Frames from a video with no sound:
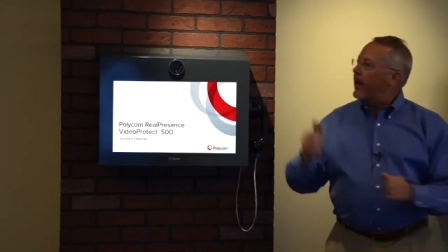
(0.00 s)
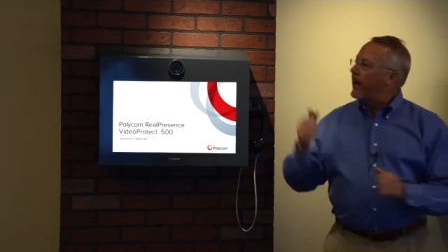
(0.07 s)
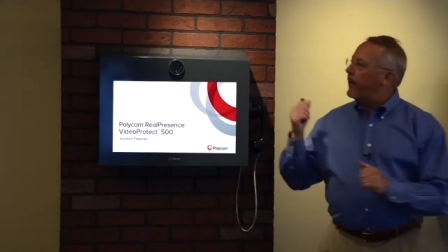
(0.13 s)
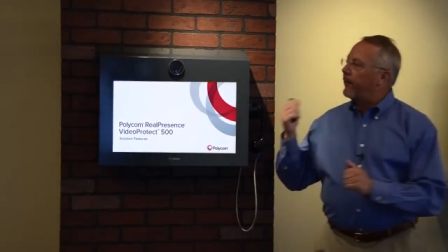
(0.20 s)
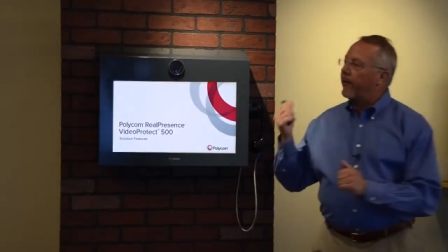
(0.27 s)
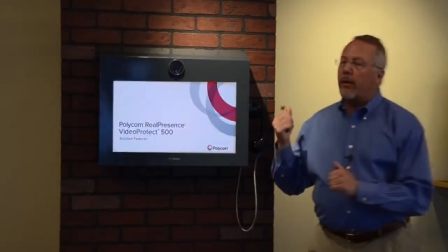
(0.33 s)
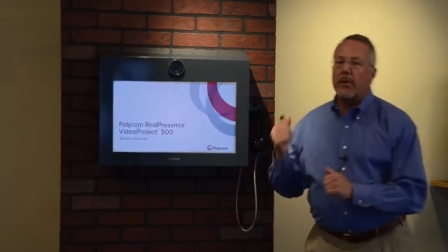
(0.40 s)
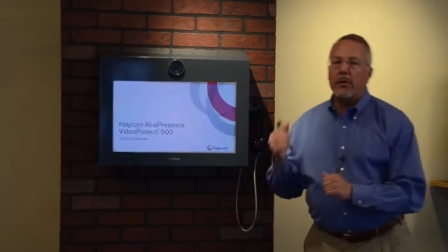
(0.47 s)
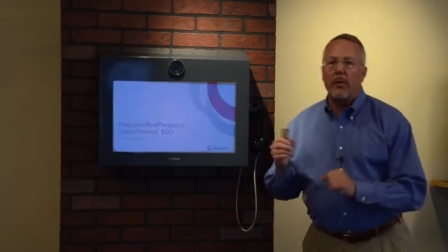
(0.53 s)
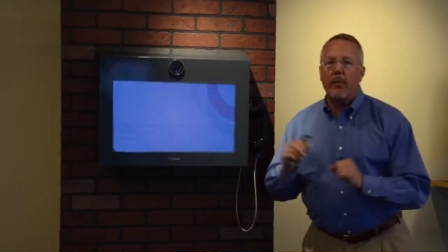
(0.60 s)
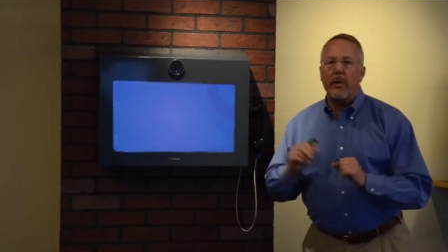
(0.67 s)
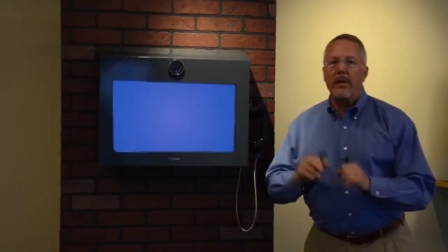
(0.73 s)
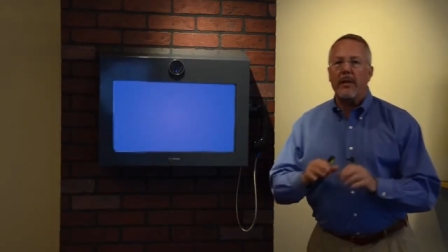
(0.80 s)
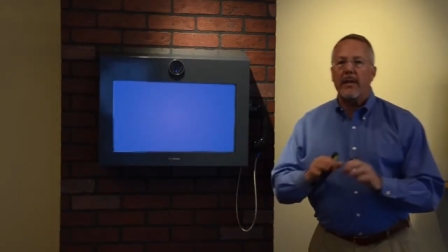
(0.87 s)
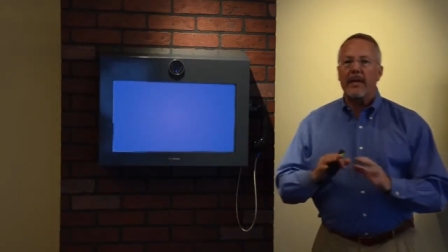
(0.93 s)
Now folks, the
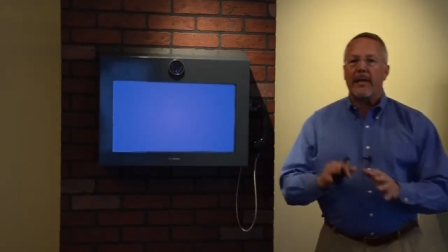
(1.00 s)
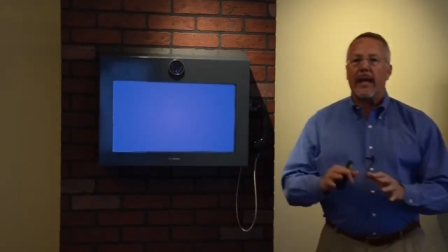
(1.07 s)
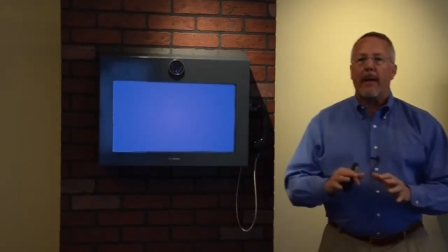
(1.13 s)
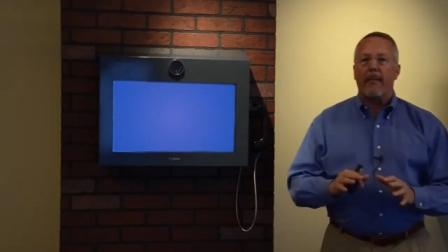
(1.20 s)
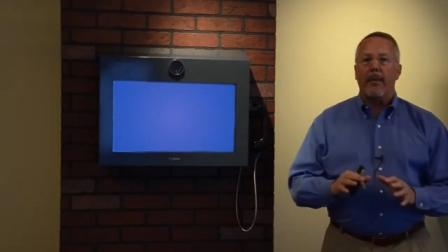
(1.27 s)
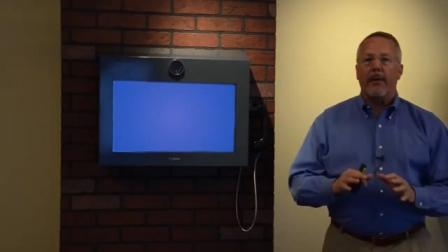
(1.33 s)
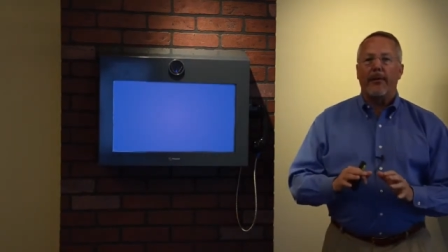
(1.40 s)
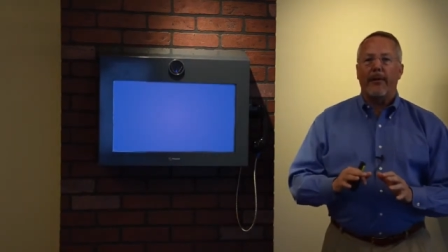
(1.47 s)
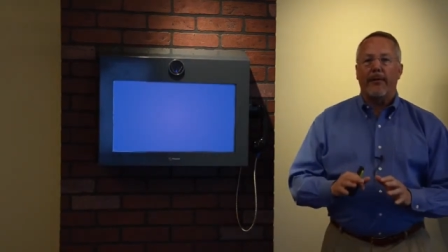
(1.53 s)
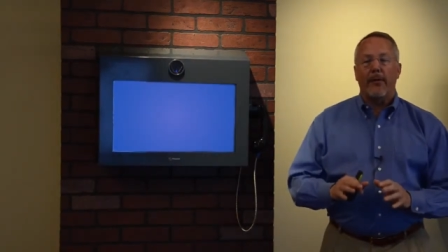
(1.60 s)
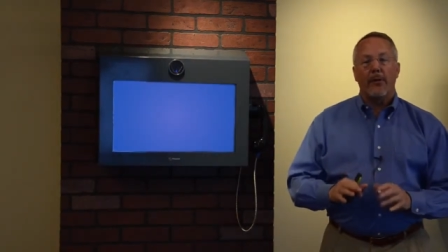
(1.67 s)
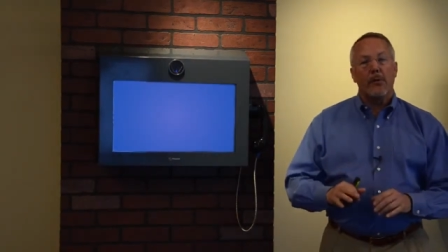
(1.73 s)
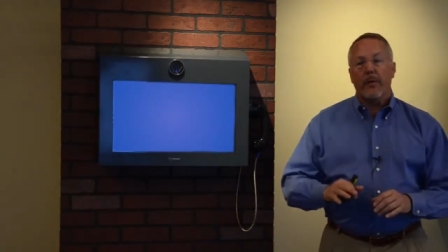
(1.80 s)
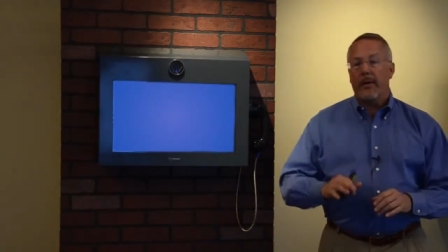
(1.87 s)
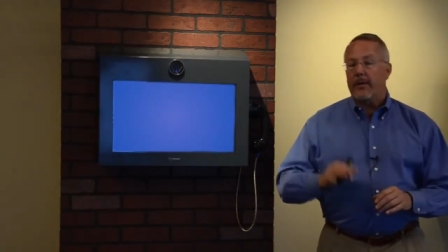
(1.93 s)
reason this got built in the
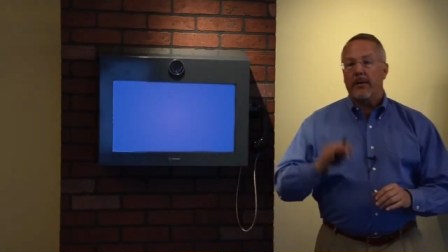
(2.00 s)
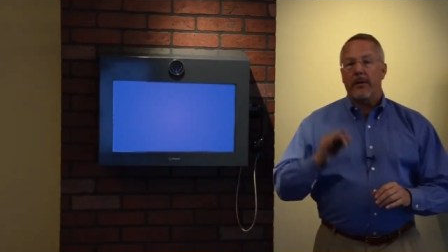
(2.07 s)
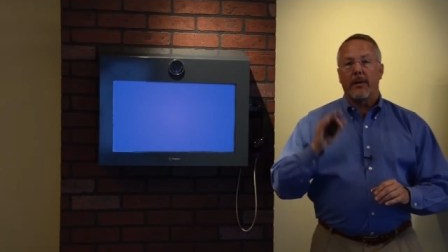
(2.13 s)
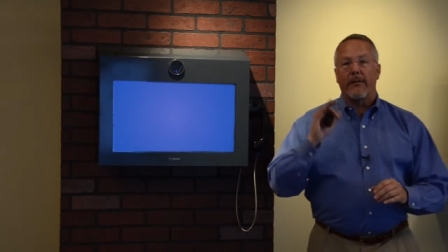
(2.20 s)
first place is